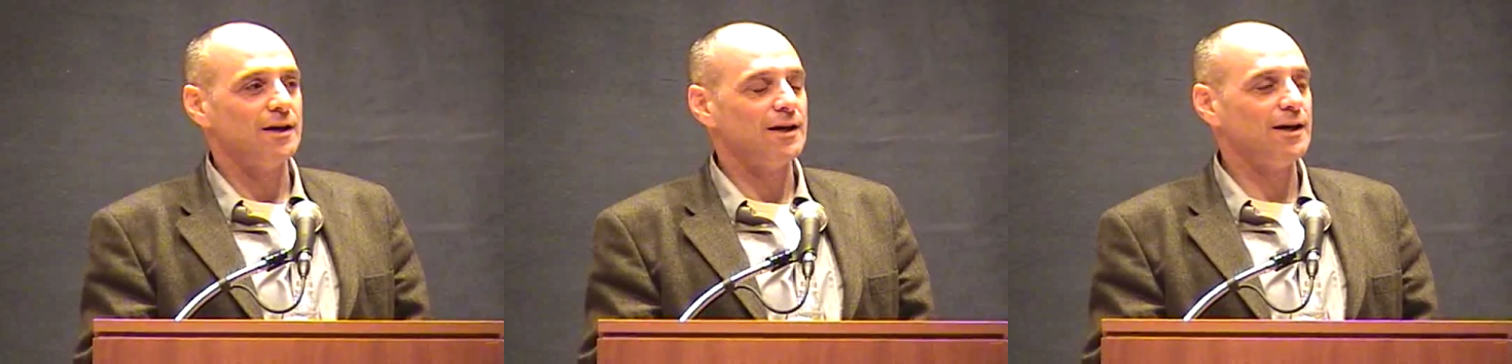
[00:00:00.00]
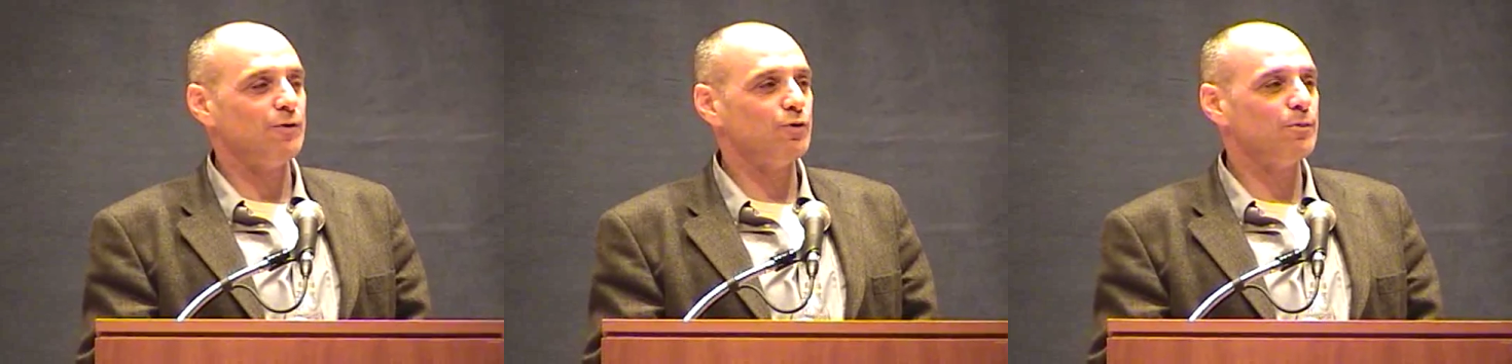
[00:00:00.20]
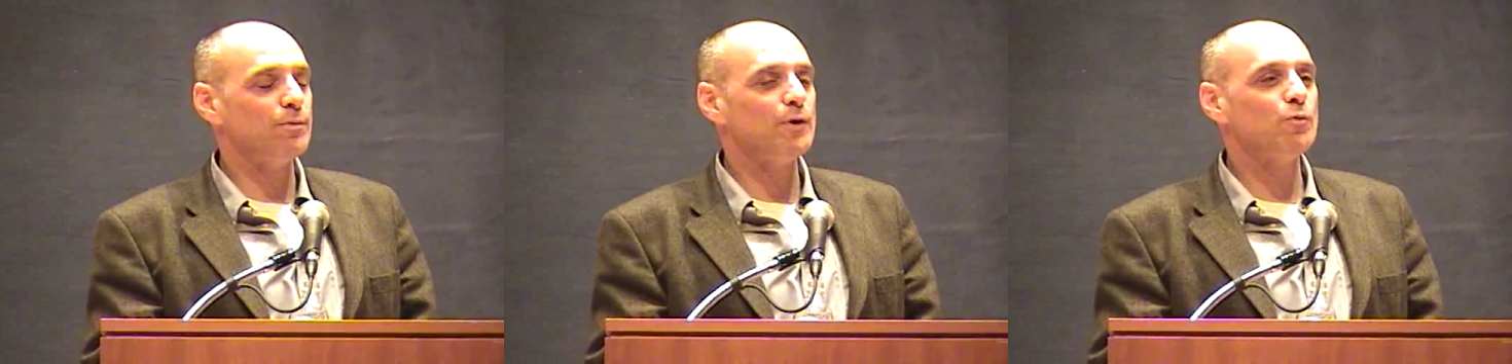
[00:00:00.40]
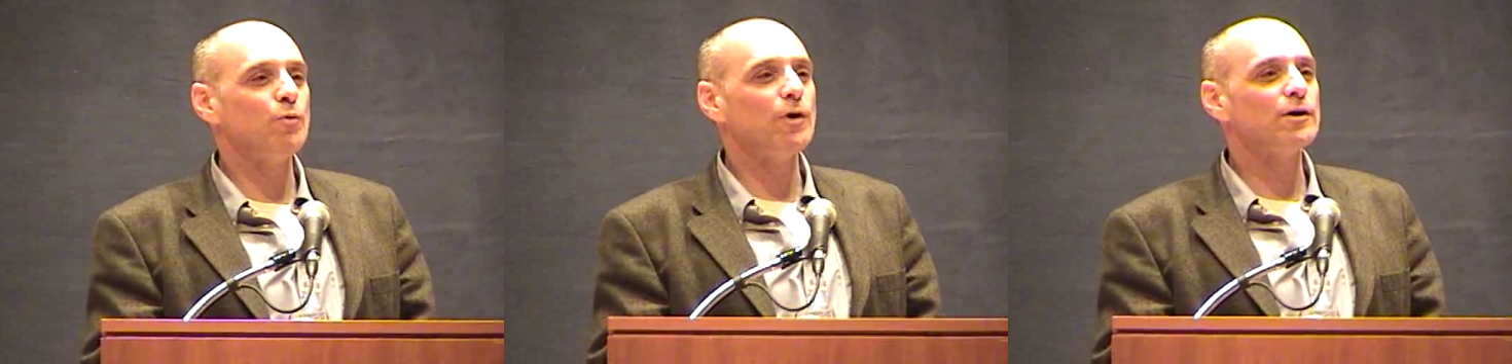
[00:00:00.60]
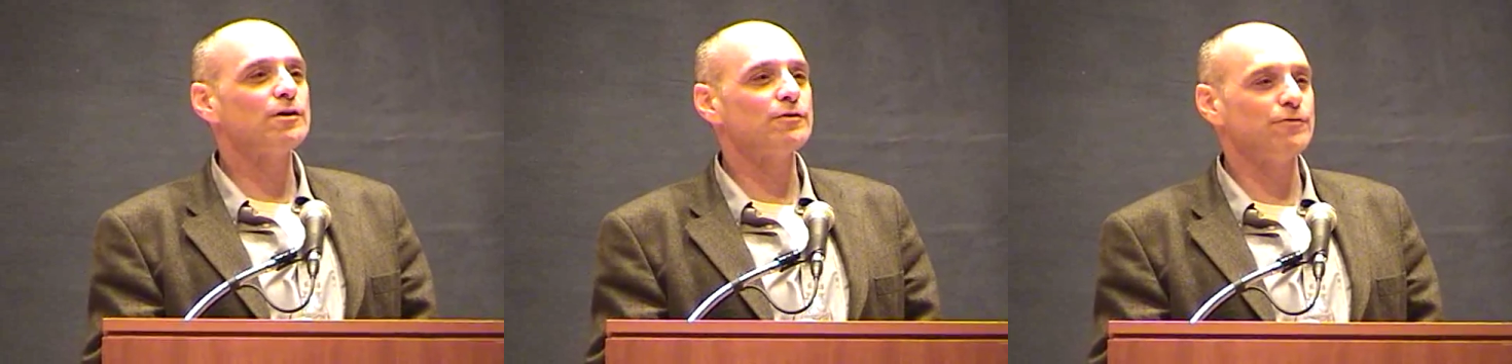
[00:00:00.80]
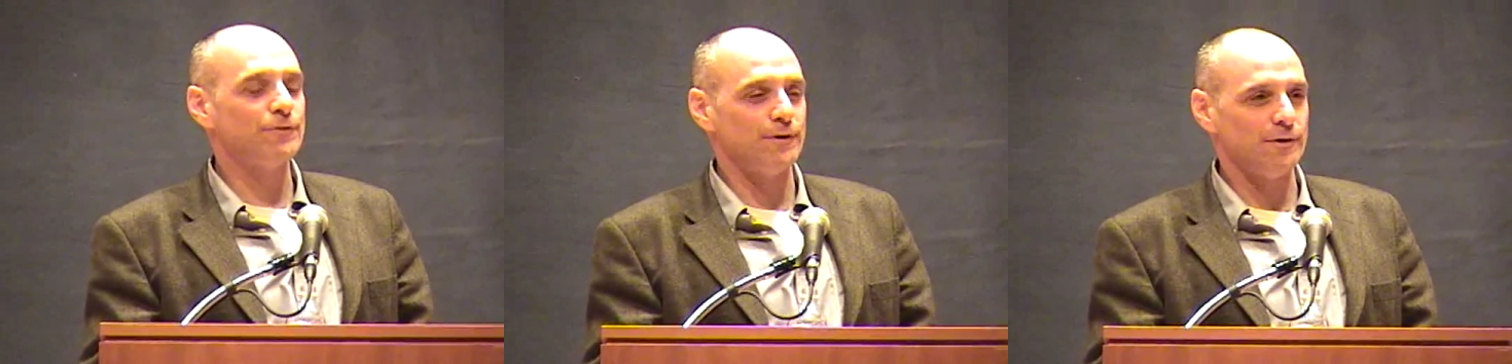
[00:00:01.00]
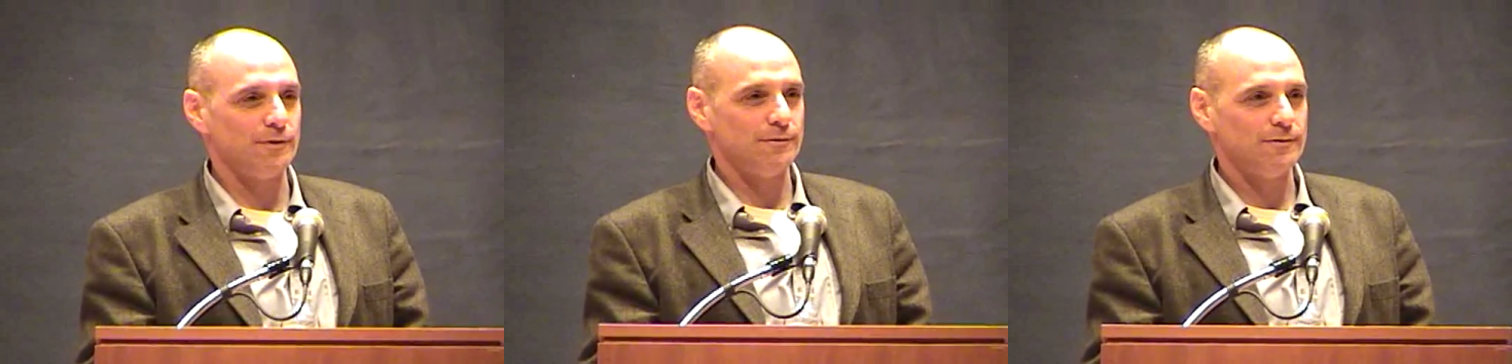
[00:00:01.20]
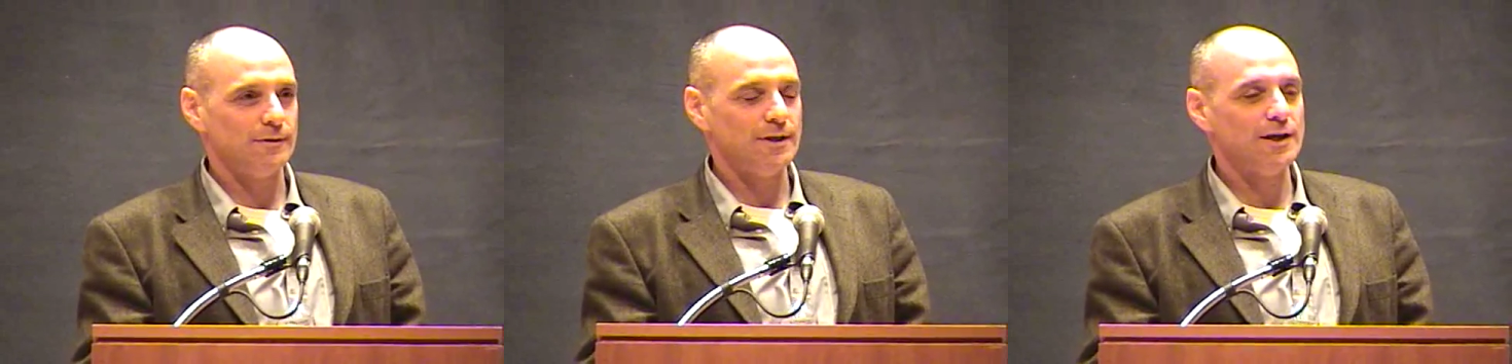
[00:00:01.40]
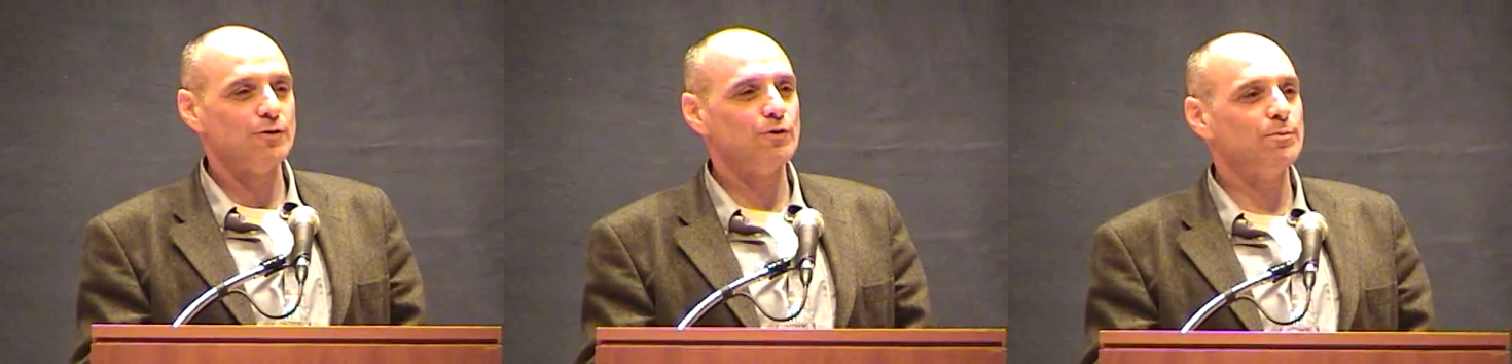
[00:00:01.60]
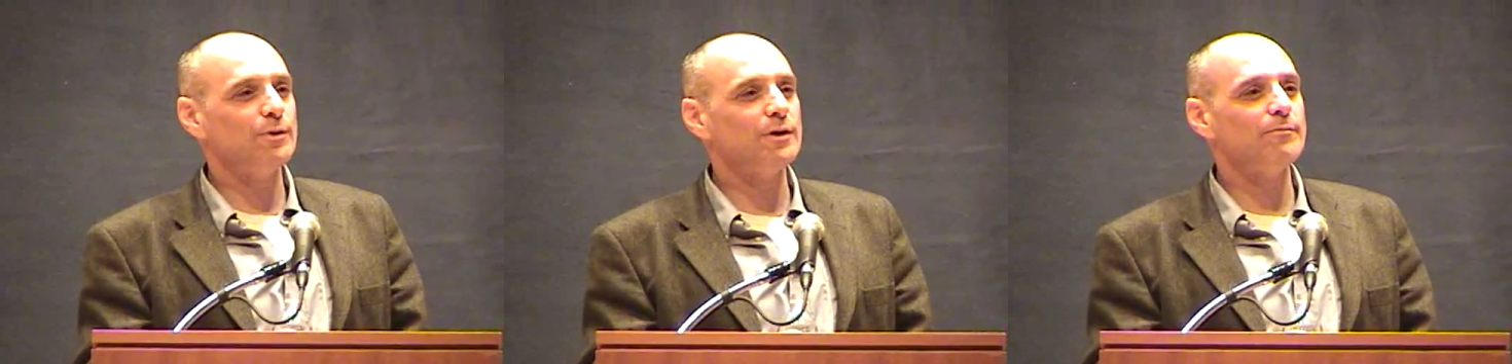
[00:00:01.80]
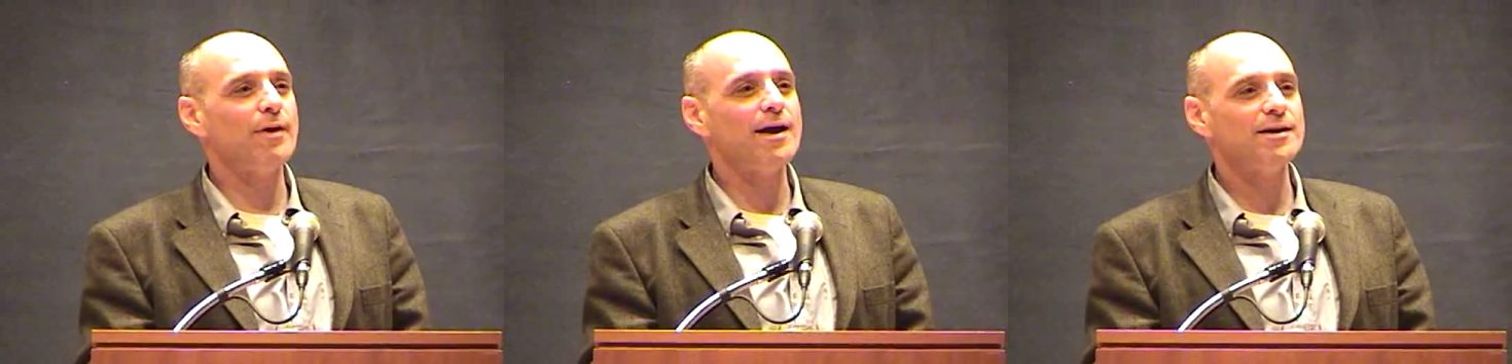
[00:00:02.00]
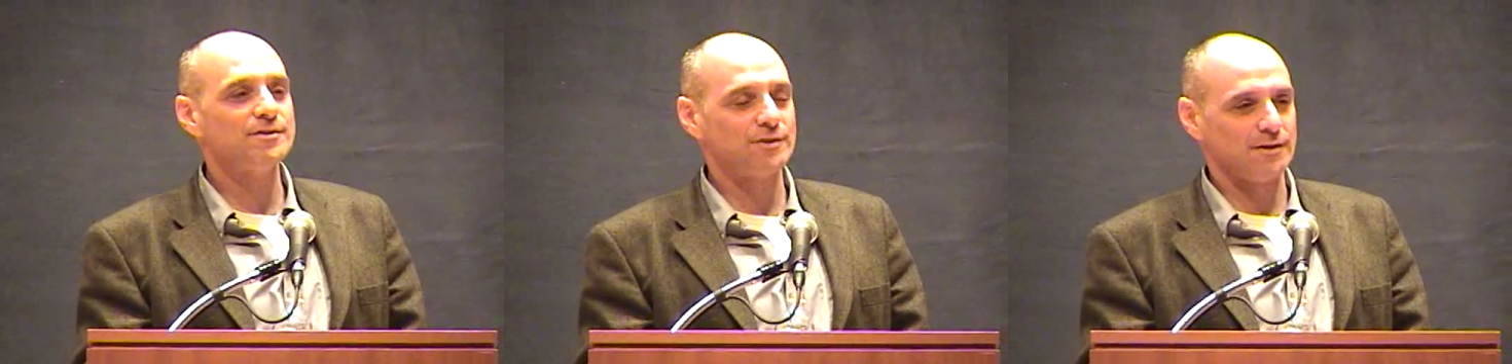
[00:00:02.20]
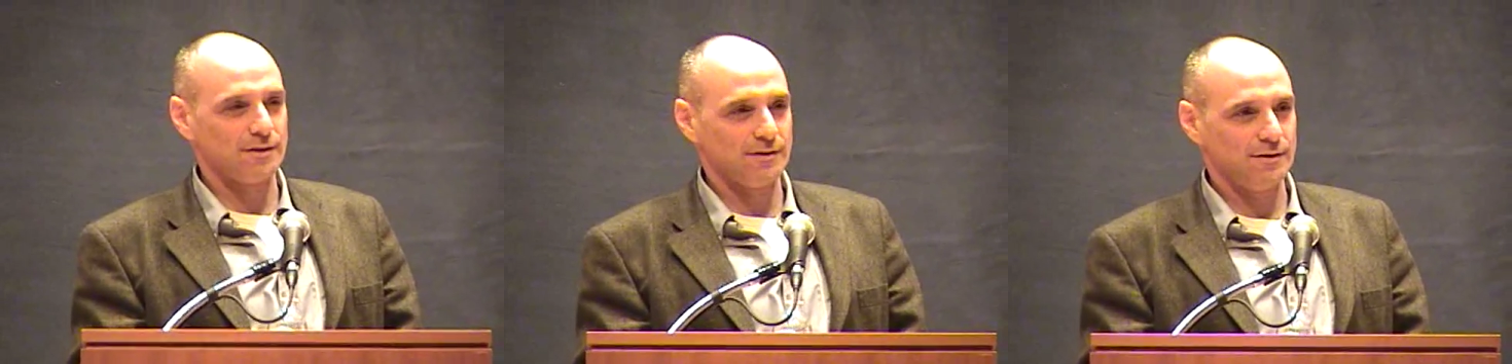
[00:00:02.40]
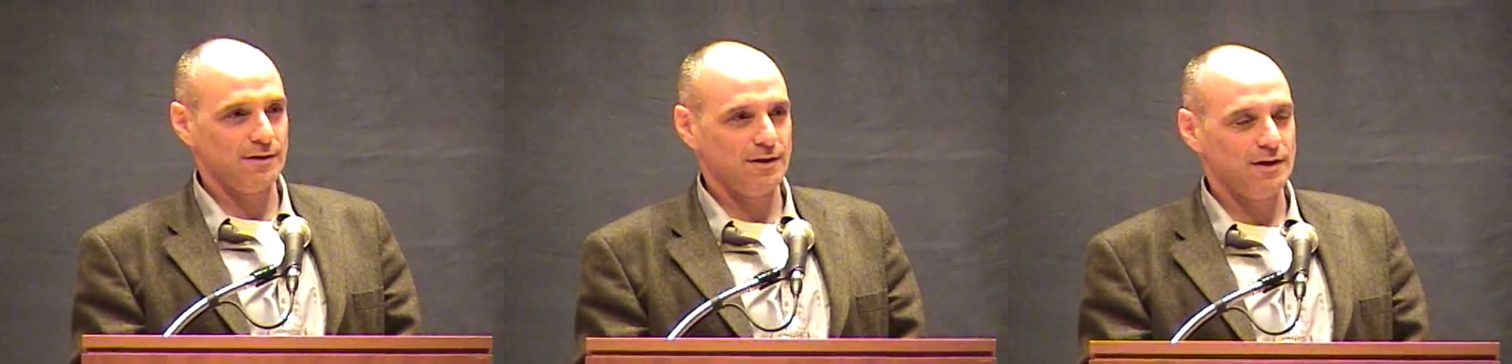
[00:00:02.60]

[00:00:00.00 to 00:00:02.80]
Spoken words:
It would be wonderful, it would be amazing